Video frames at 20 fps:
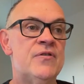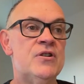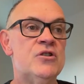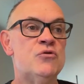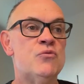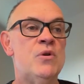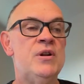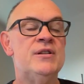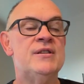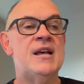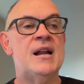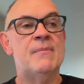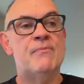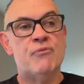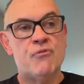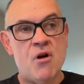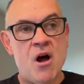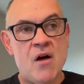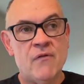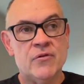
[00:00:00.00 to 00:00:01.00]
The first one is
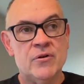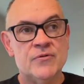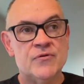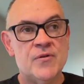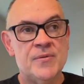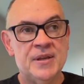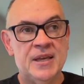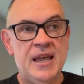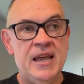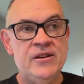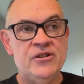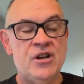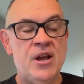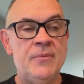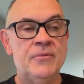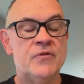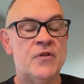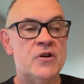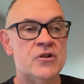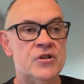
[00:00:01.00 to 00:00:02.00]
out of Proverbs from the King
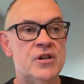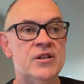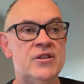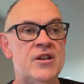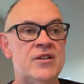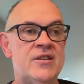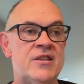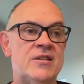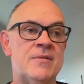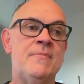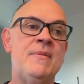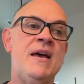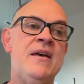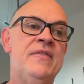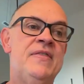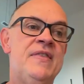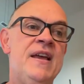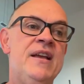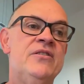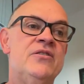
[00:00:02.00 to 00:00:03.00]
James Version. It says, as a
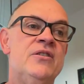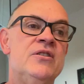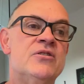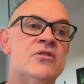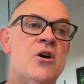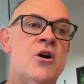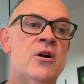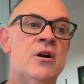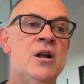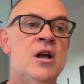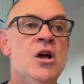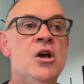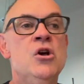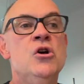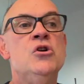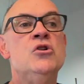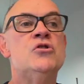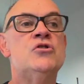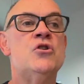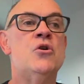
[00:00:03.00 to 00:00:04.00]
man thinks in his heart,
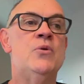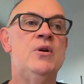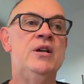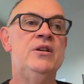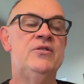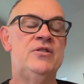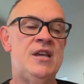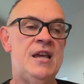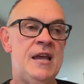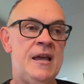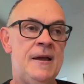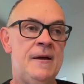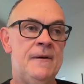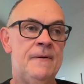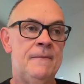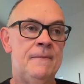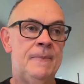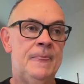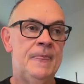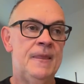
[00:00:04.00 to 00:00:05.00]
so is he.
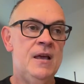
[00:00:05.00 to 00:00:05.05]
